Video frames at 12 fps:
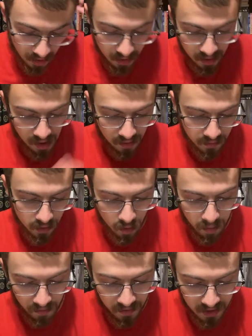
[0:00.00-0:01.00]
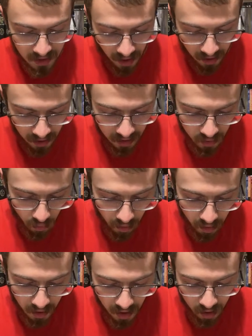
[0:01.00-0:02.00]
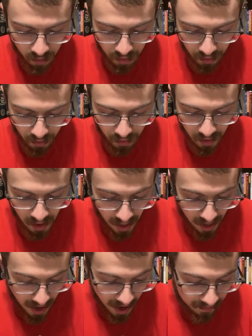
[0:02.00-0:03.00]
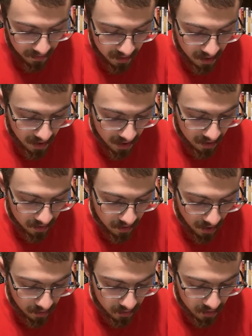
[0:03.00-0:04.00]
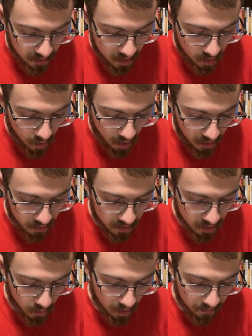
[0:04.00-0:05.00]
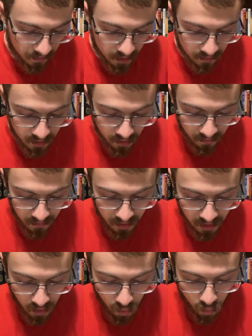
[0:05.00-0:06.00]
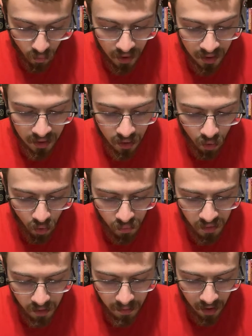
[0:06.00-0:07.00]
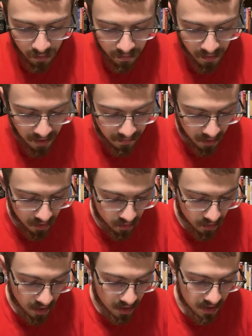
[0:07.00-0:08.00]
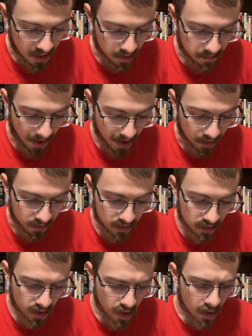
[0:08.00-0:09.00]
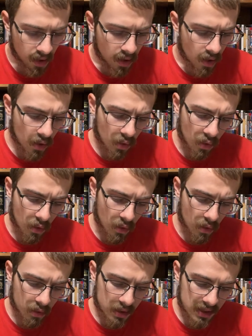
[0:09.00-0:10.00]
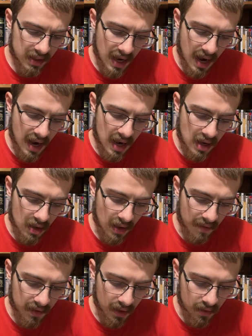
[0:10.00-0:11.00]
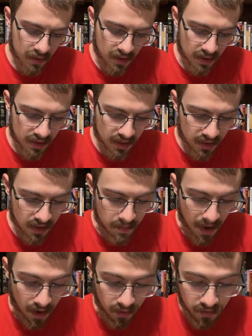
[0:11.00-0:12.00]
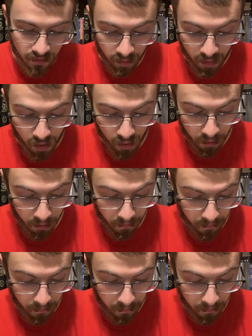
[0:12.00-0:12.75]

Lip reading: The envelope of the second, or inner balloon, having 9,200 square feet of surface, weighed only about 510 pounds, or say 1,160 pounds for both.